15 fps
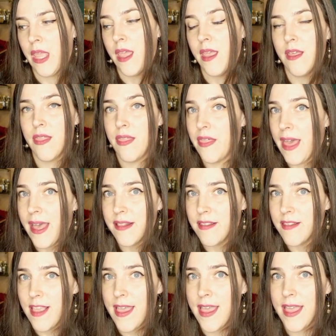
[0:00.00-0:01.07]
That
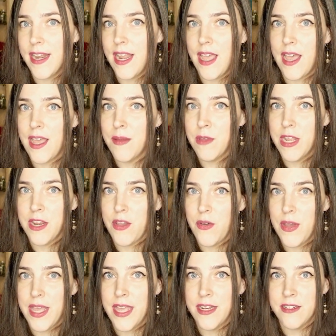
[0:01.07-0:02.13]
said, I'm going to go
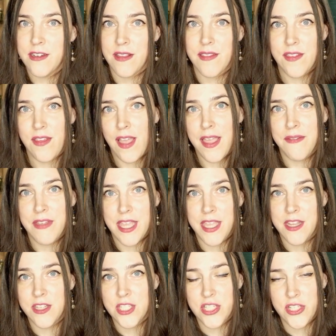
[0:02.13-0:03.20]
ahead and just dive
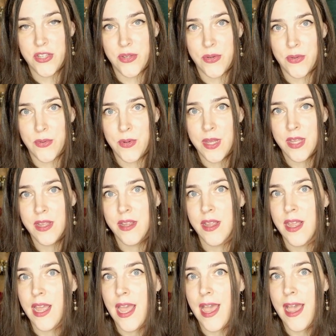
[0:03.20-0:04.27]
into
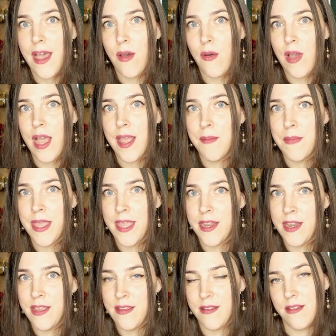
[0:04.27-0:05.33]
how I made
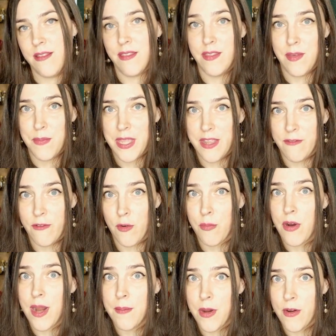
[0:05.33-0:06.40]
the mead for
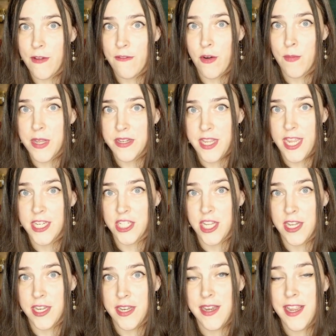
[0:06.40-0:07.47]
primary
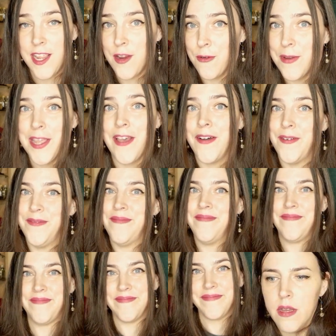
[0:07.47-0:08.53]
fermentation. Here we go.
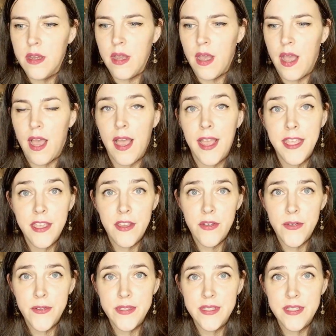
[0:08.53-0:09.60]
I
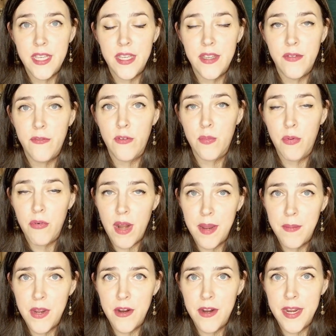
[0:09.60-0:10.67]
used, for
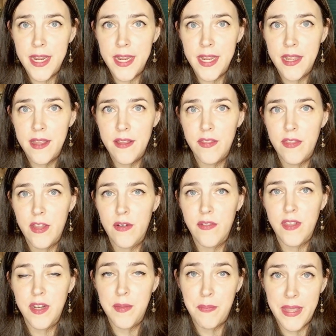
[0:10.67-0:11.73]
primary, there's a
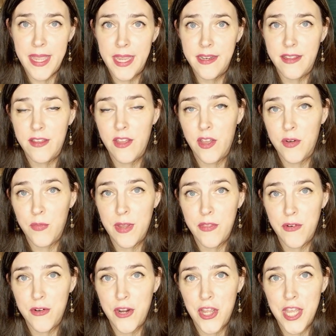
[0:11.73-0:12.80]
debate on whether
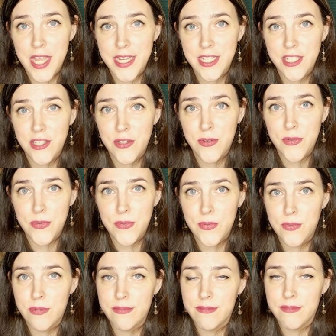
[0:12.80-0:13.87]
or not
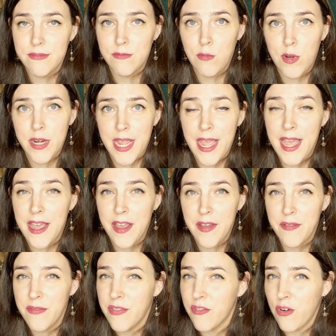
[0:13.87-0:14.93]
you want to
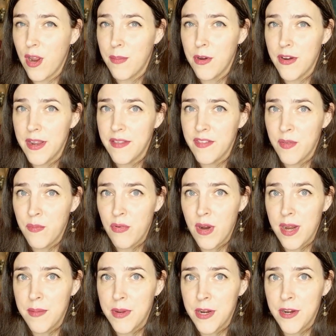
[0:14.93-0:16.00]
have strawberries in
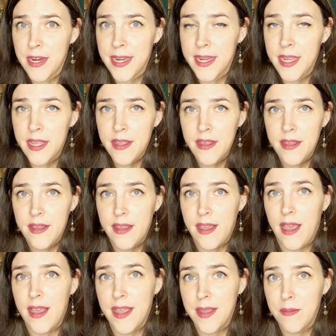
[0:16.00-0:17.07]
primary.
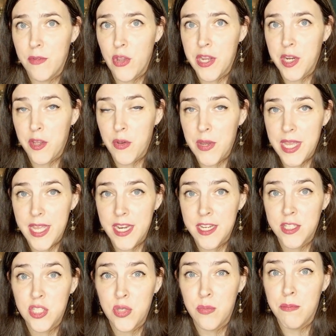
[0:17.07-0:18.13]
I'm going to go ahead and
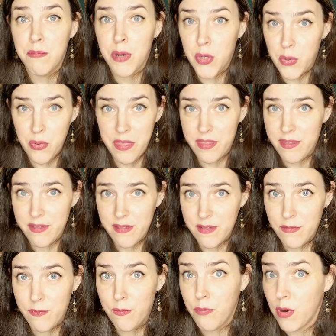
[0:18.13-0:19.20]
do both
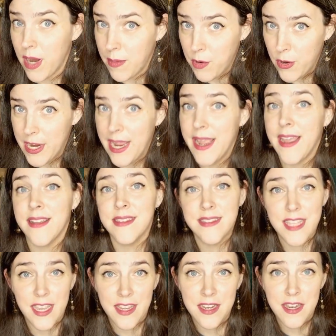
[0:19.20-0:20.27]
primary and
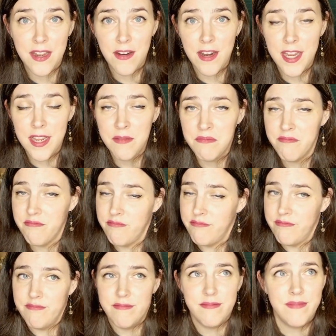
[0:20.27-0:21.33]
secondary.
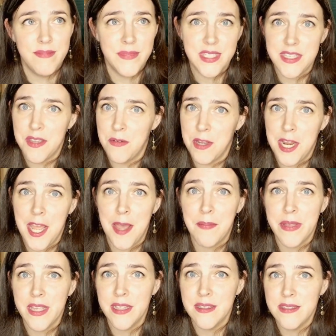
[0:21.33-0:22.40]
See what
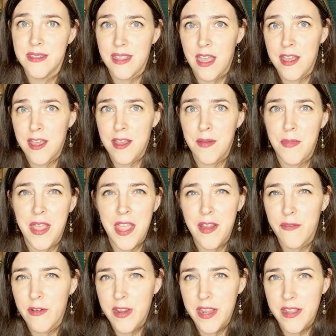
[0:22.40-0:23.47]
happens.
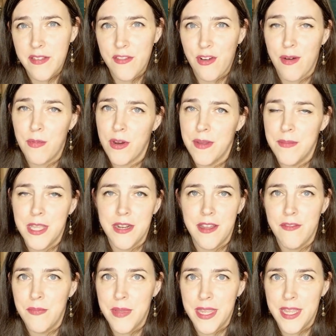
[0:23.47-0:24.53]
Every strawberry mead
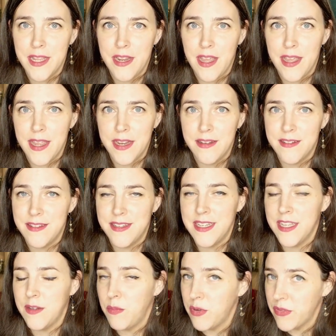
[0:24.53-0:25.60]
I've made, I
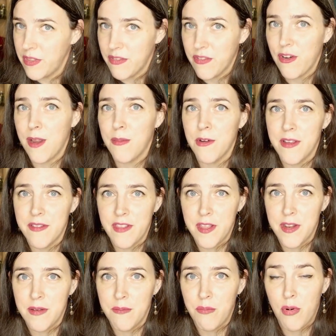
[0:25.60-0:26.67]
did put the strawberries
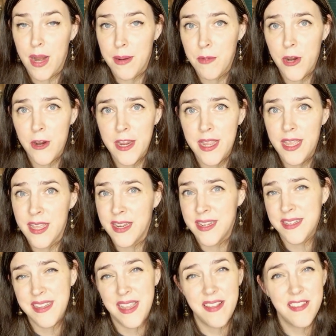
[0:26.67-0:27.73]
in primary and it
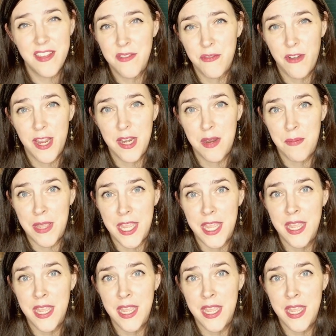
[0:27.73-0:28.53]
tasted fine to me.